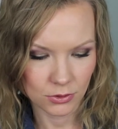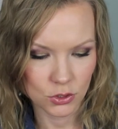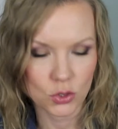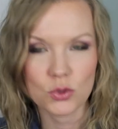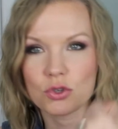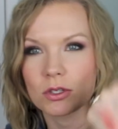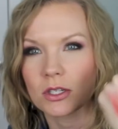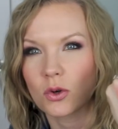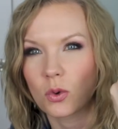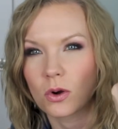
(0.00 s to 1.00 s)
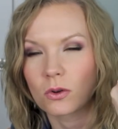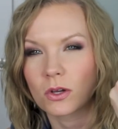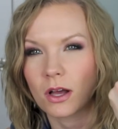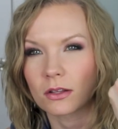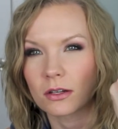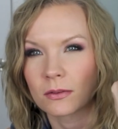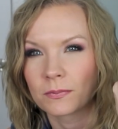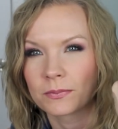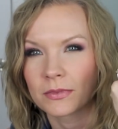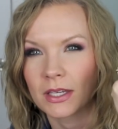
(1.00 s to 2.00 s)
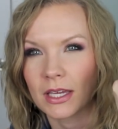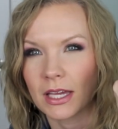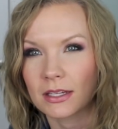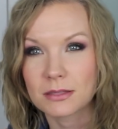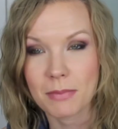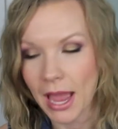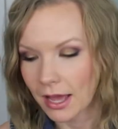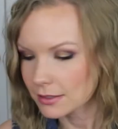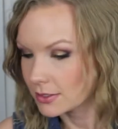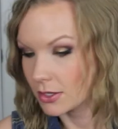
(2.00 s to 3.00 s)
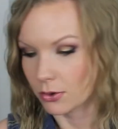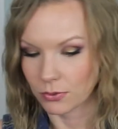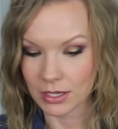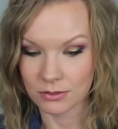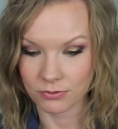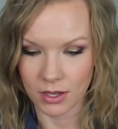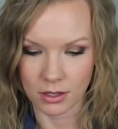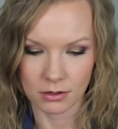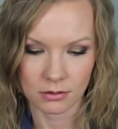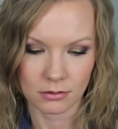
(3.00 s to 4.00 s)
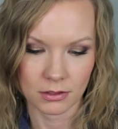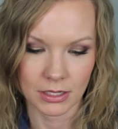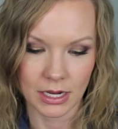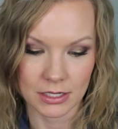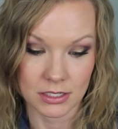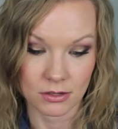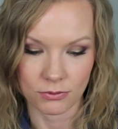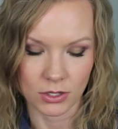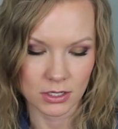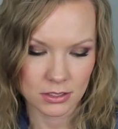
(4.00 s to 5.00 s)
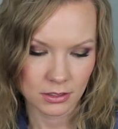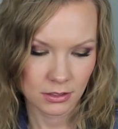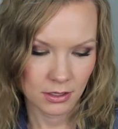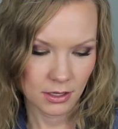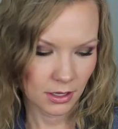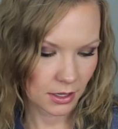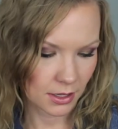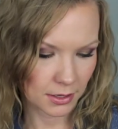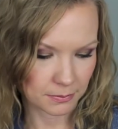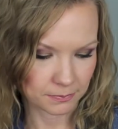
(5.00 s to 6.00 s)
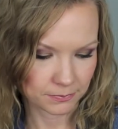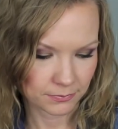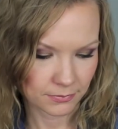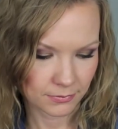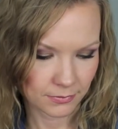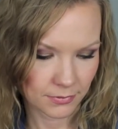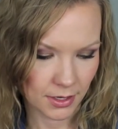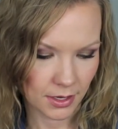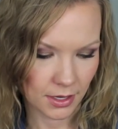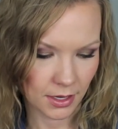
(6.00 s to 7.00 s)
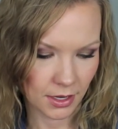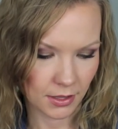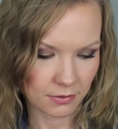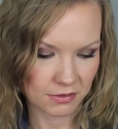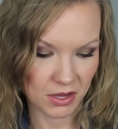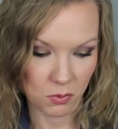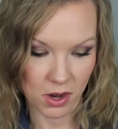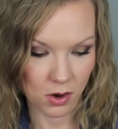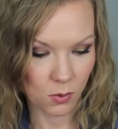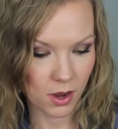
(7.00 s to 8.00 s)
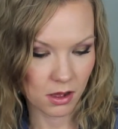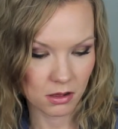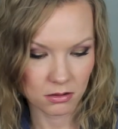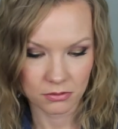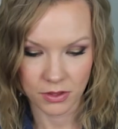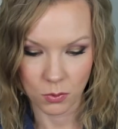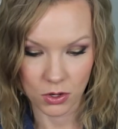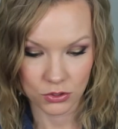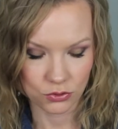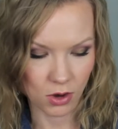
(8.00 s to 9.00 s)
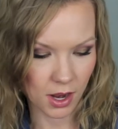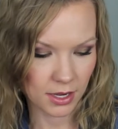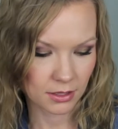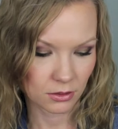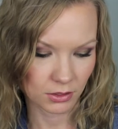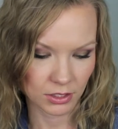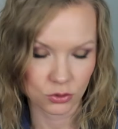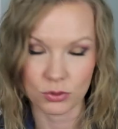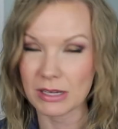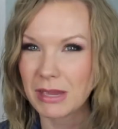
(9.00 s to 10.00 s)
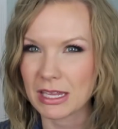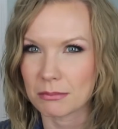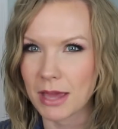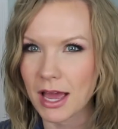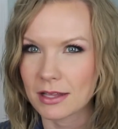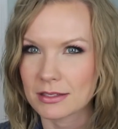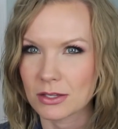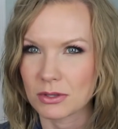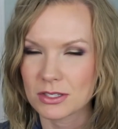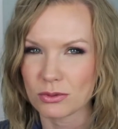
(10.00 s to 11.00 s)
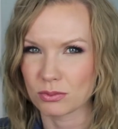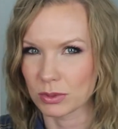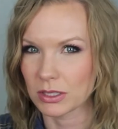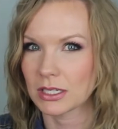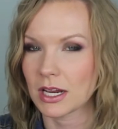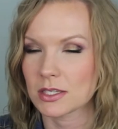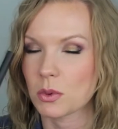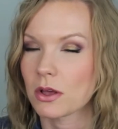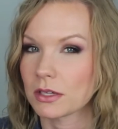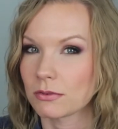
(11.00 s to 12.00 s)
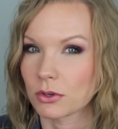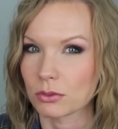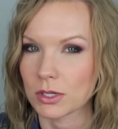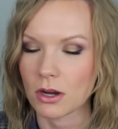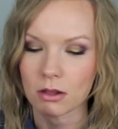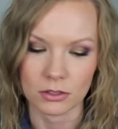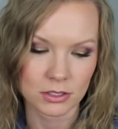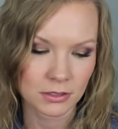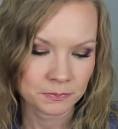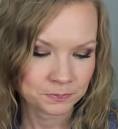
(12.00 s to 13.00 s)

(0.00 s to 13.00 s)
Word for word: neutrally coral color, and it's matte, so that's fun, kind of different. Um, they wear well, they weren't drying, they're like creamy and matte, so these are really nice quality for three dollars.